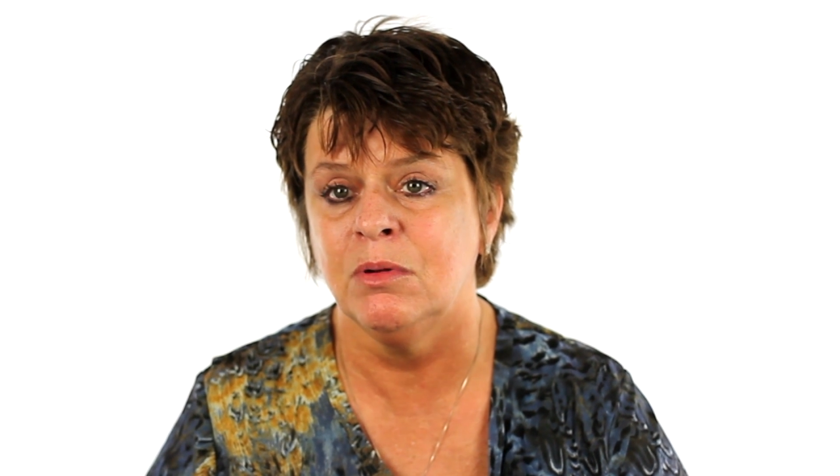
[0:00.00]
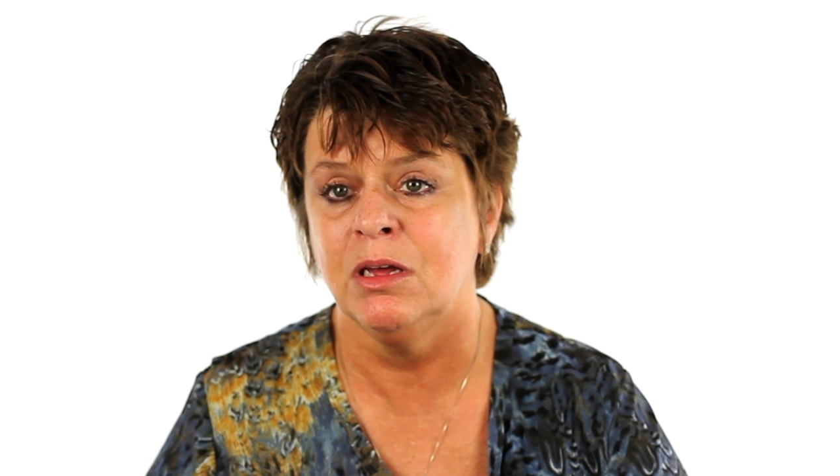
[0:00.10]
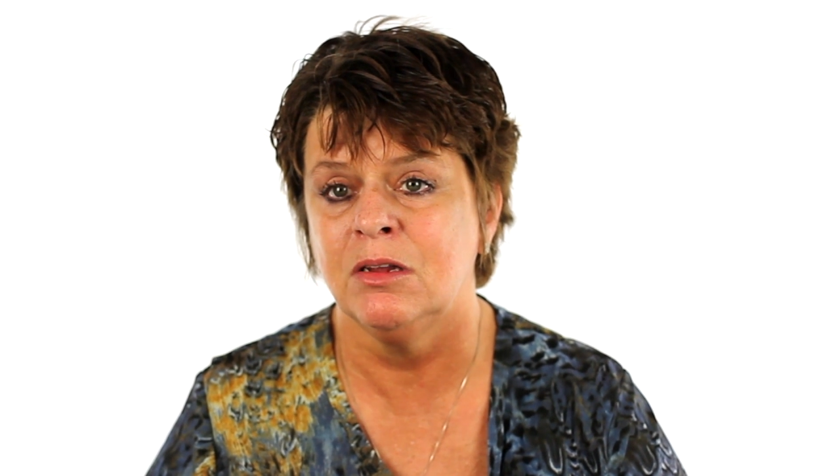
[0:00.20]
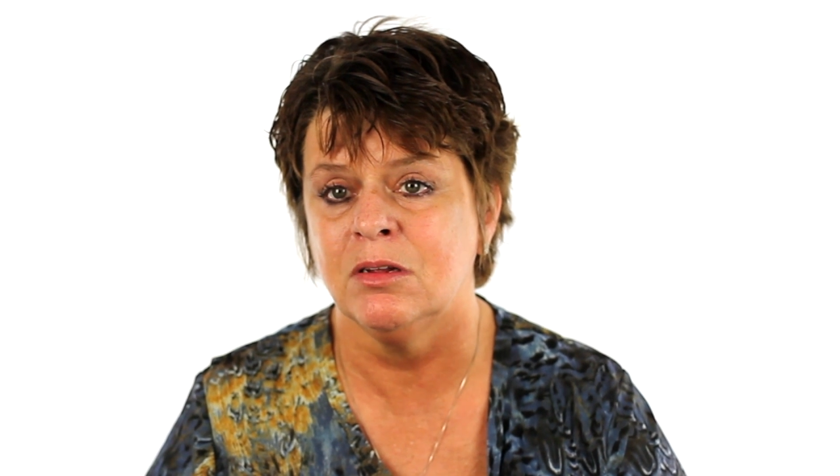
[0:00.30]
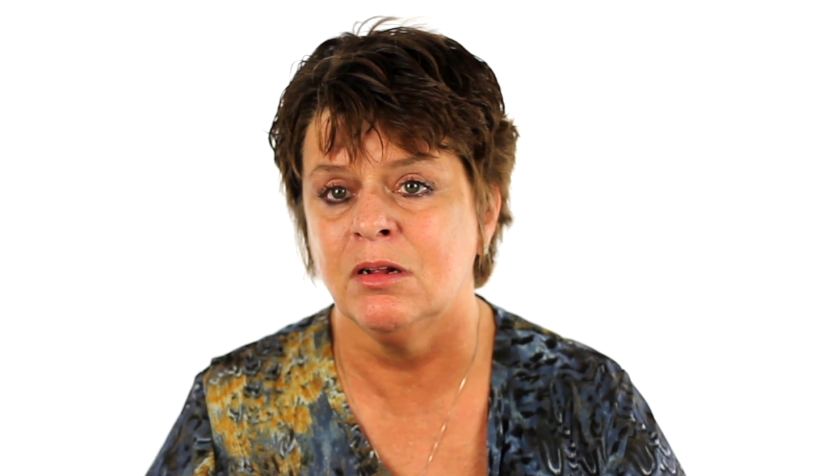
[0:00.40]

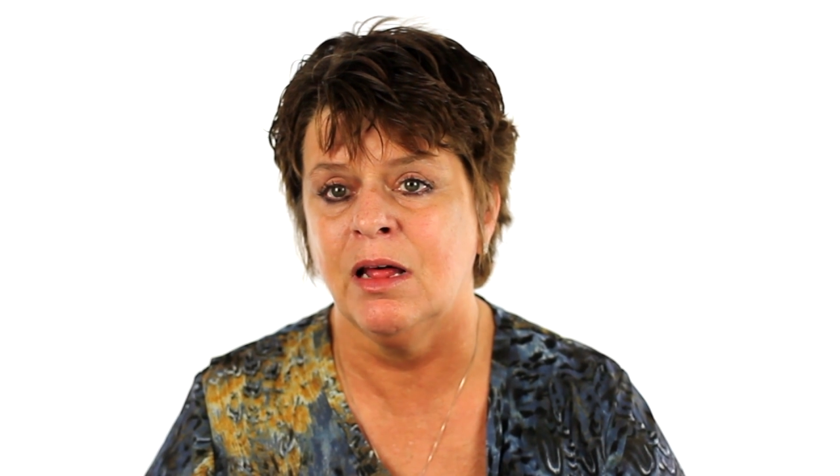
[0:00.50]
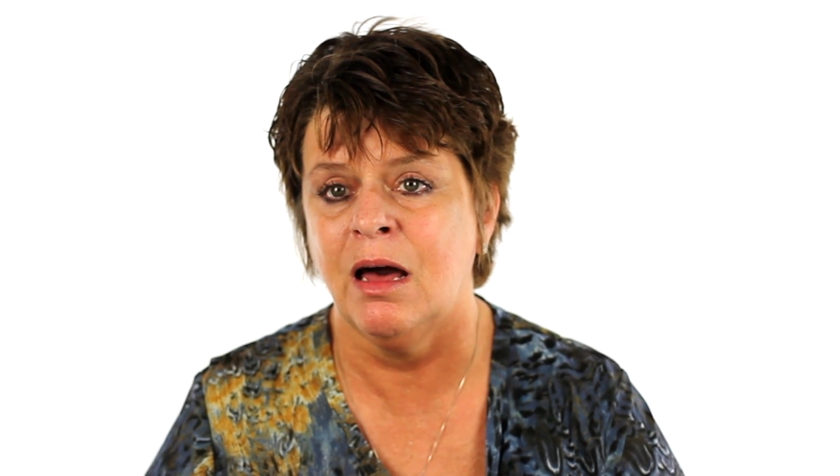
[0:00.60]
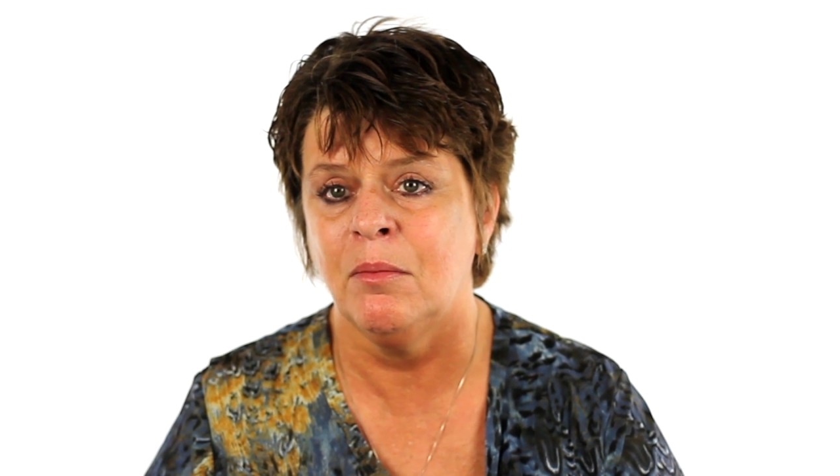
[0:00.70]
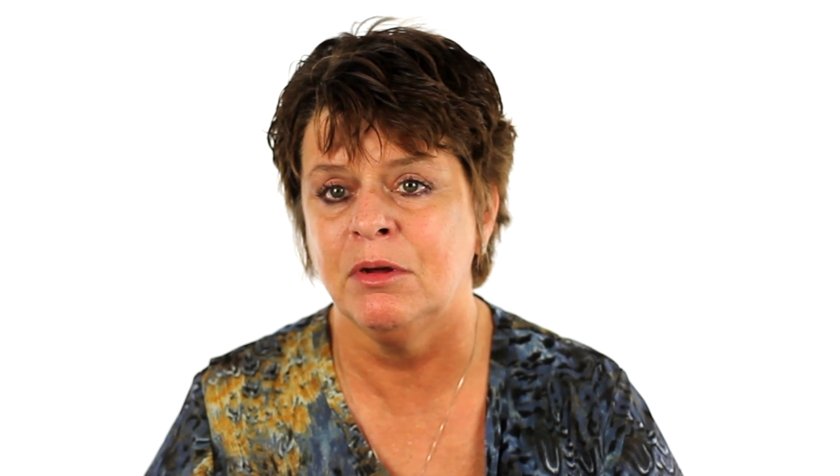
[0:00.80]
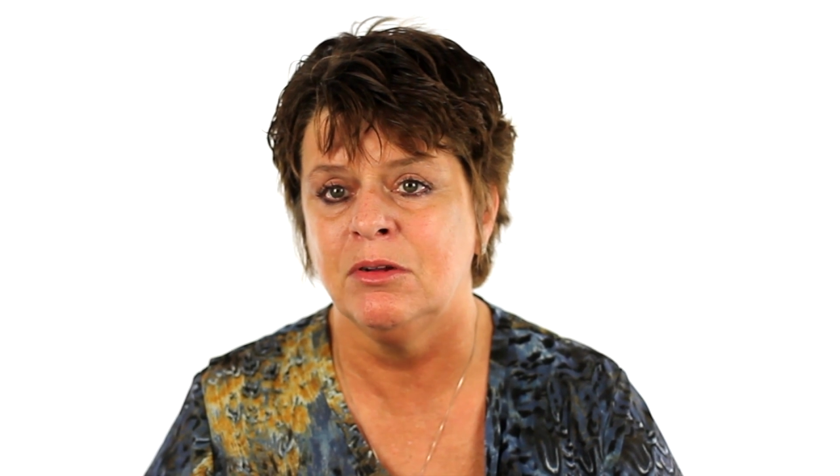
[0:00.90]
me to
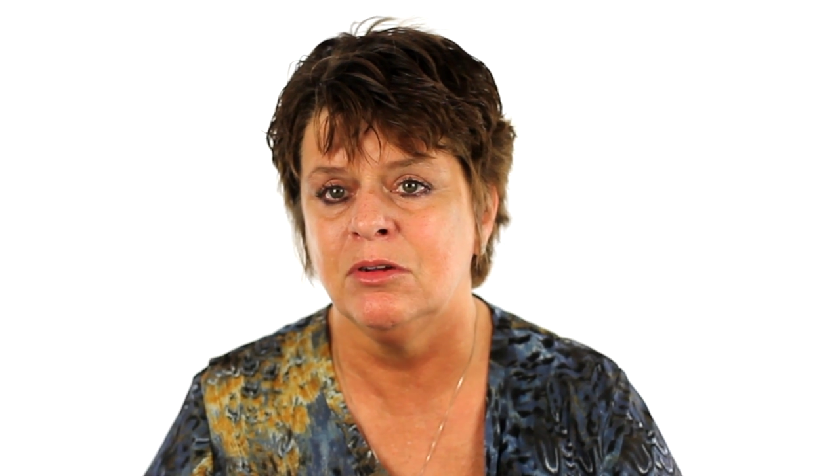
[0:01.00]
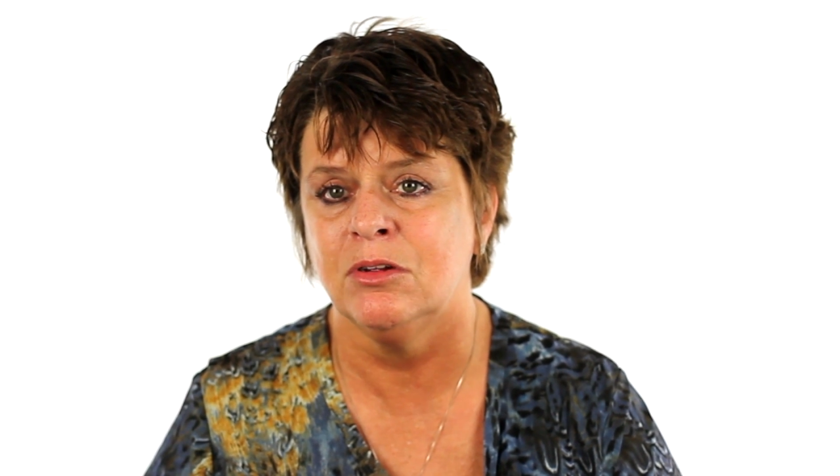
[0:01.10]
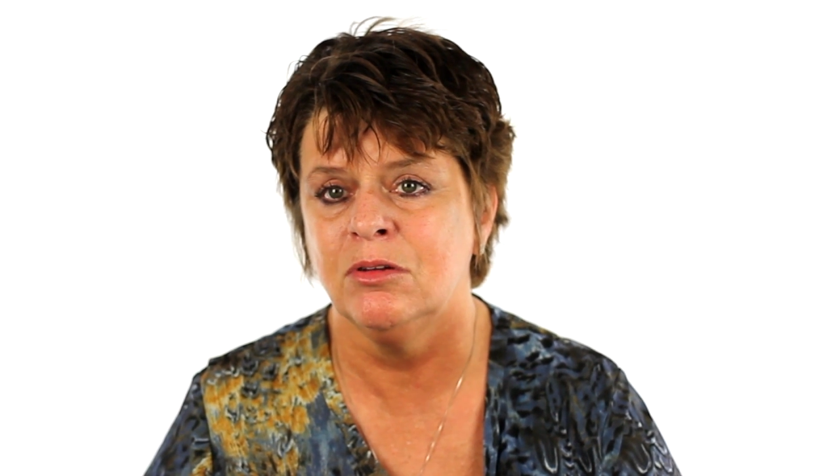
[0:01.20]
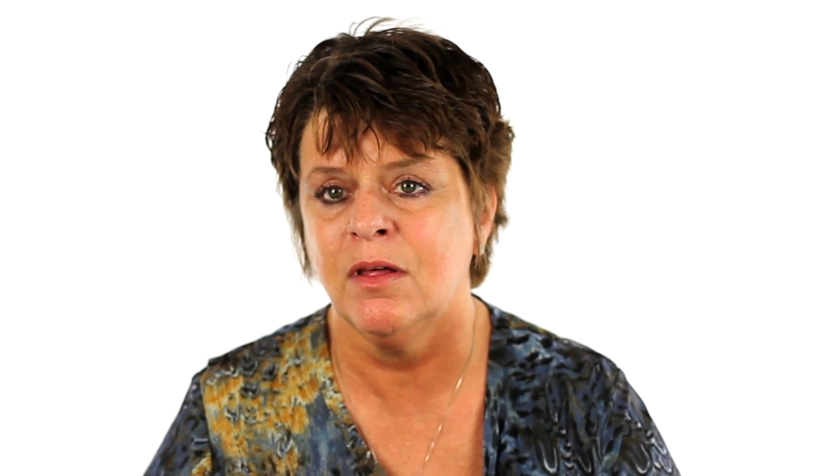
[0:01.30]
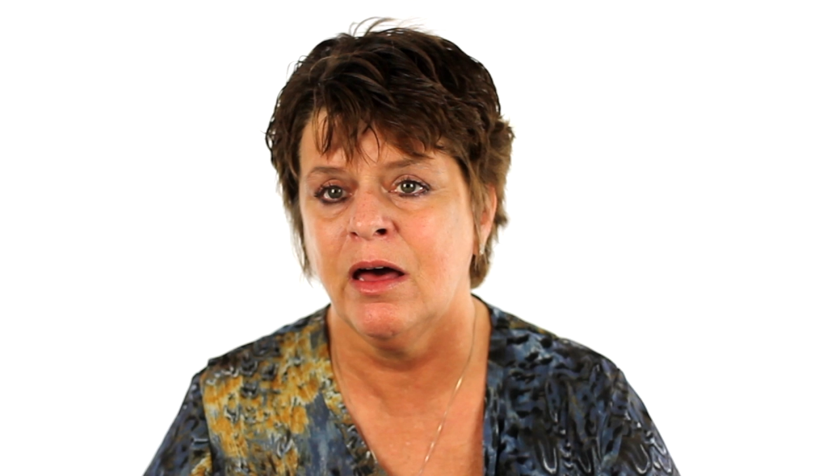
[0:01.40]
allow me to
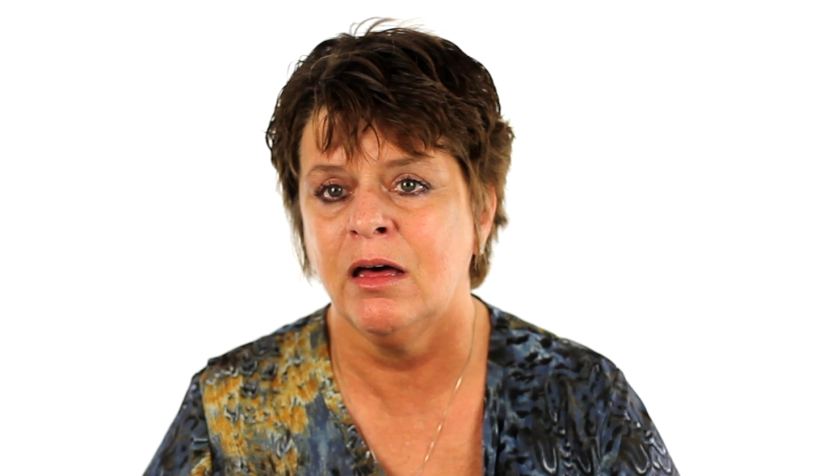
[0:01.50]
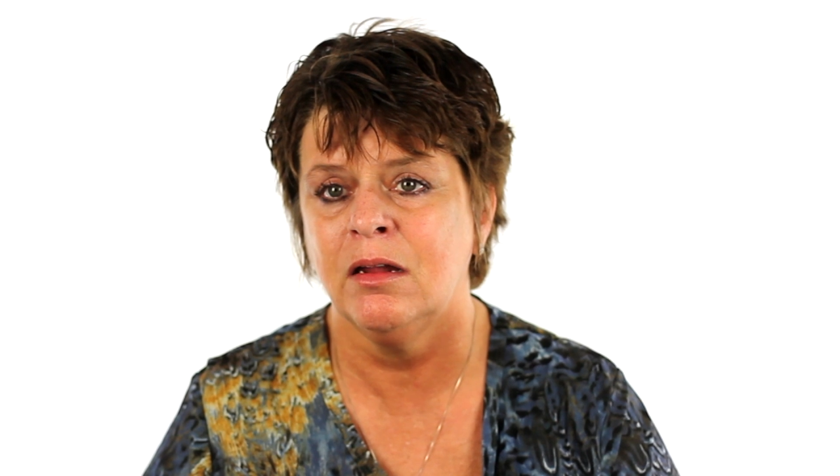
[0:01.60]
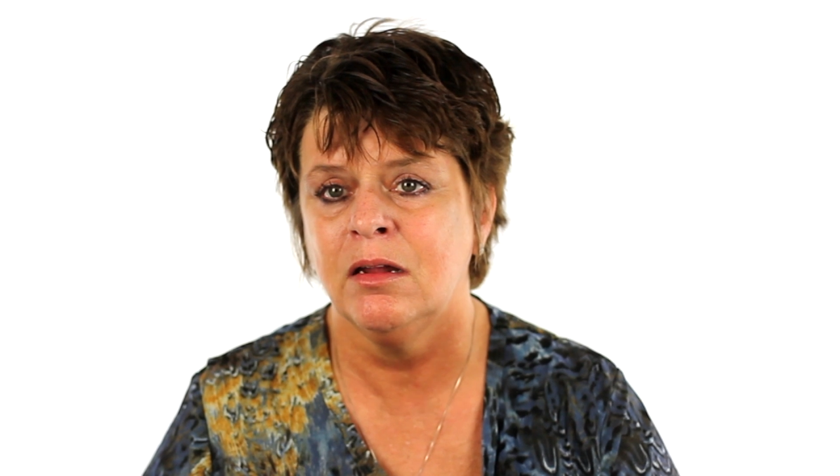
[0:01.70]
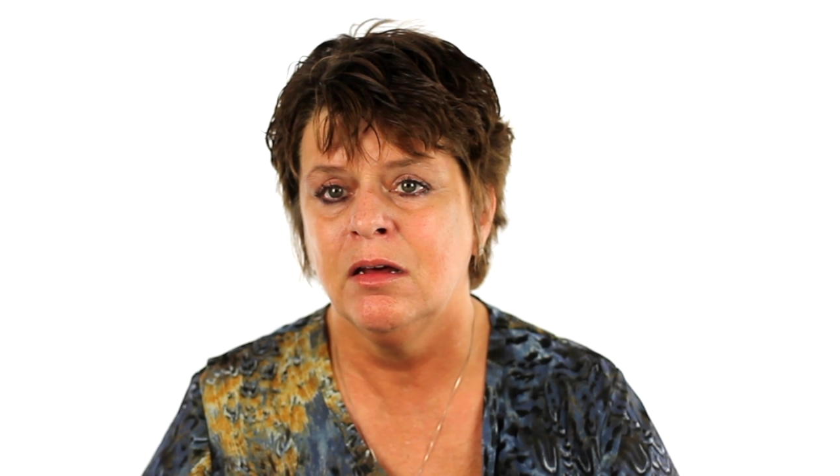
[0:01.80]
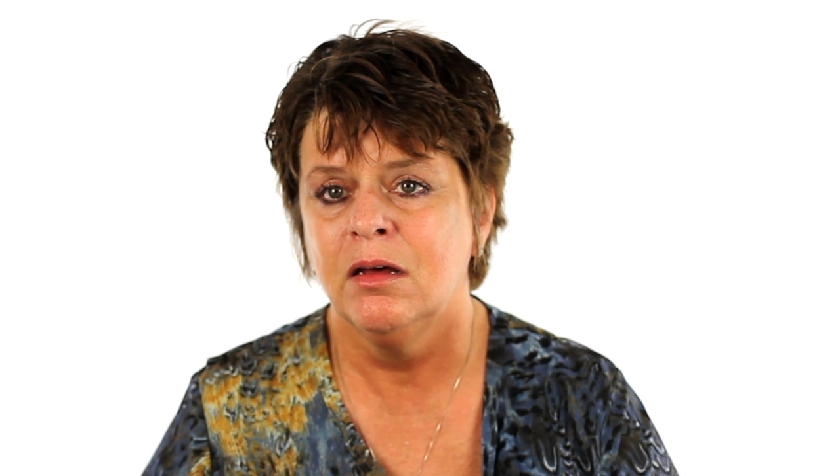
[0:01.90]
do that.